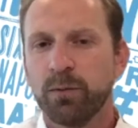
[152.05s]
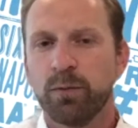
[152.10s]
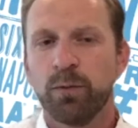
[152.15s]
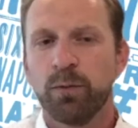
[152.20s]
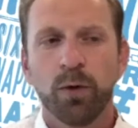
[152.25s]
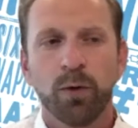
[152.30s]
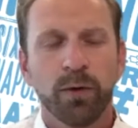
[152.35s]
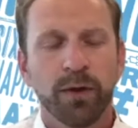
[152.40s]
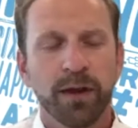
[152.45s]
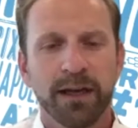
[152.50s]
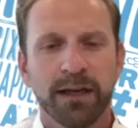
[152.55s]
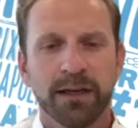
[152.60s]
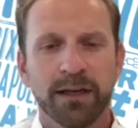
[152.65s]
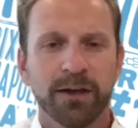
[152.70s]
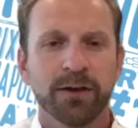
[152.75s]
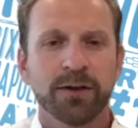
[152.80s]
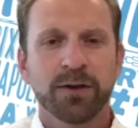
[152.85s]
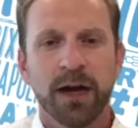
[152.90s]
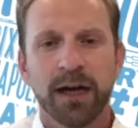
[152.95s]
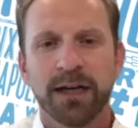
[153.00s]
role that
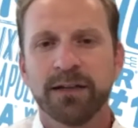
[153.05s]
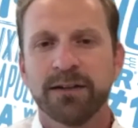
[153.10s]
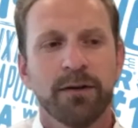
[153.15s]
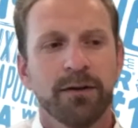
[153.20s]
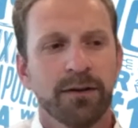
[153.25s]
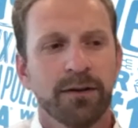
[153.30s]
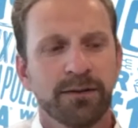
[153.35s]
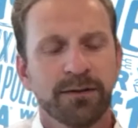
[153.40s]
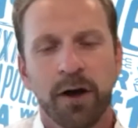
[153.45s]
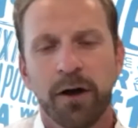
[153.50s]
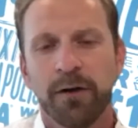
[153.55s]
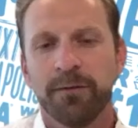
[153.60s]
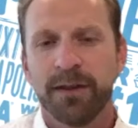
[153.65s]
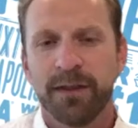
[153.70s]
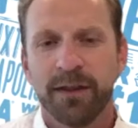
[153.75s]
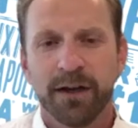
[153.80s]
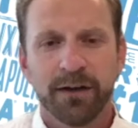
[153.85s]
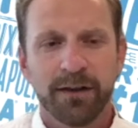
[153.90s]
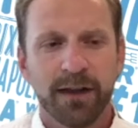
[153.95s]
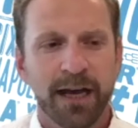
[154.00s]
you're trying to solve
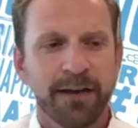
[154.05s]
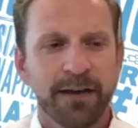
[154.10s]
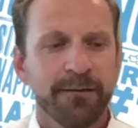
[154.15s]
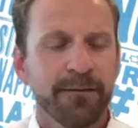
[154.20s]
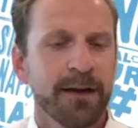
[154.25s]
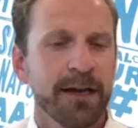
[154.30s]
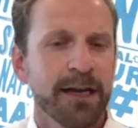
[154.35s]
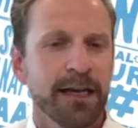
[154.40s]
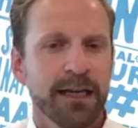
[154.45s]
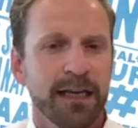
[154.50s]
in their life